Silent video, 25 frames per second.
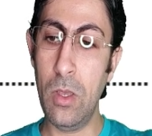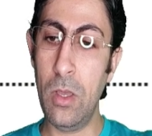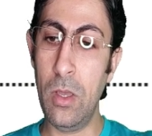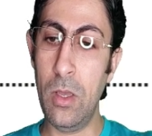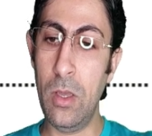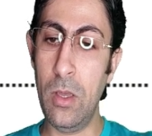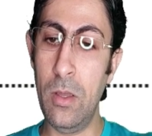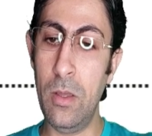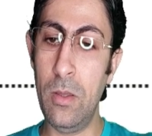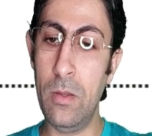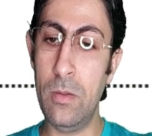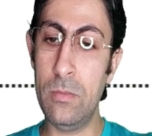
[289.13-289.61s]

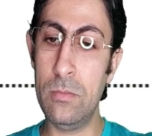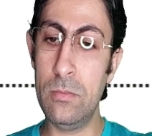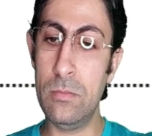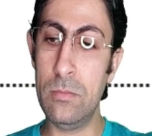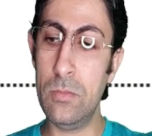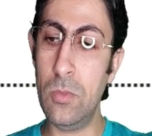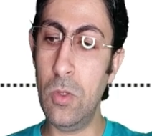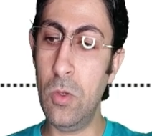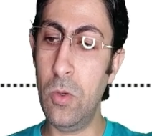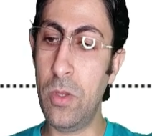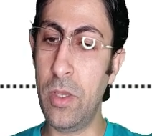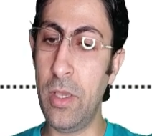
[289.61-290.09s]

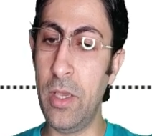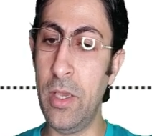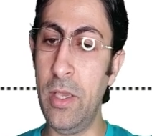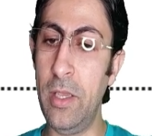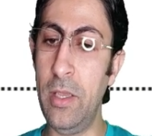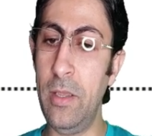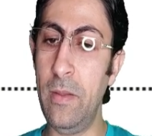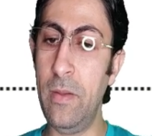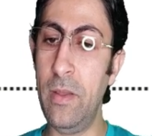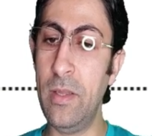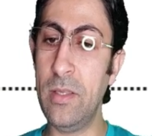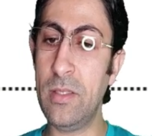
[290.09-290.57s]

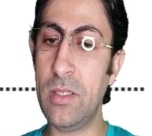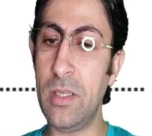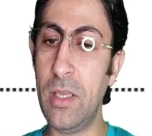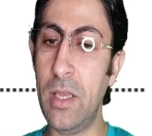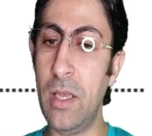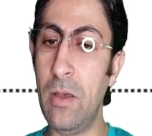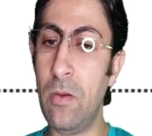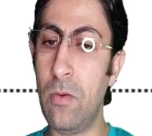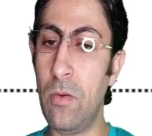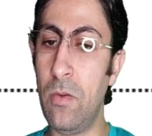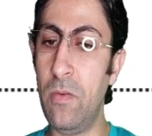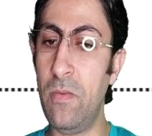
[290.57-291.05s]
Okay, it's
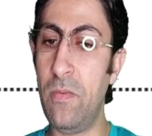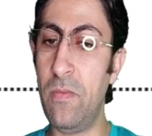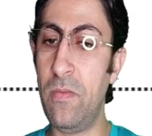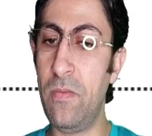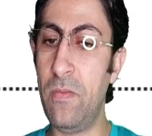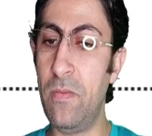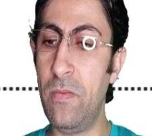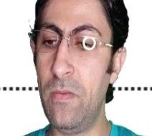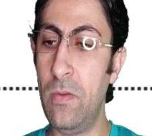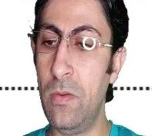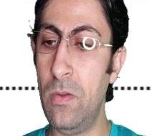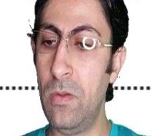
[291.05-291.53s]
out
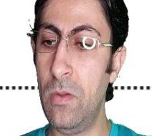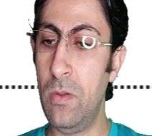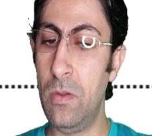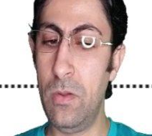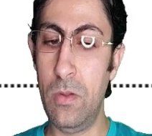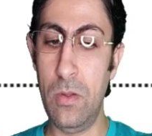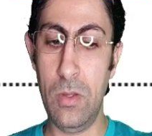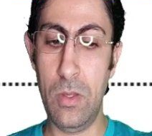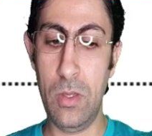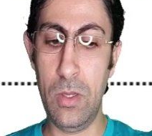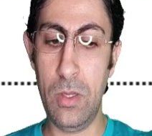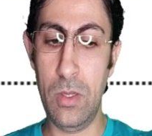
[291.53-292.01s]
of
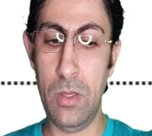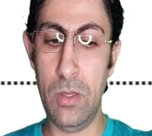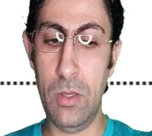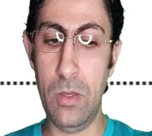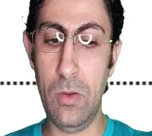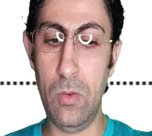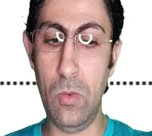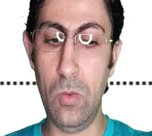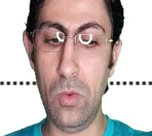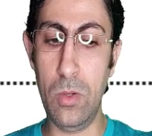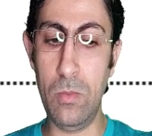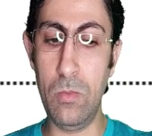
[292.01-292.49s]

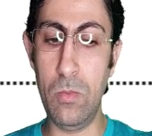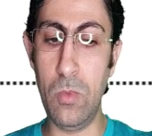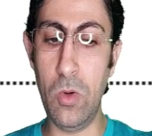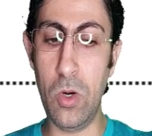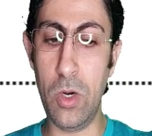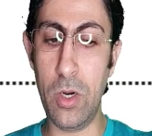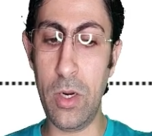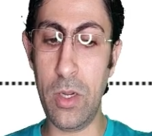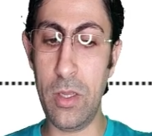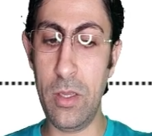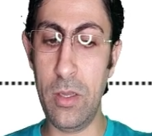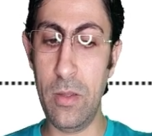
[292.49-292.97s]
1
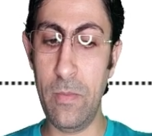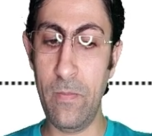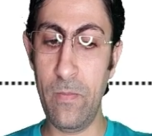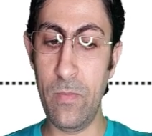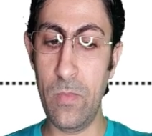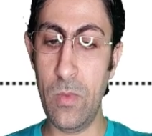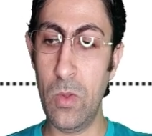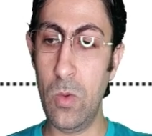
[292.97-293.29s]
mark.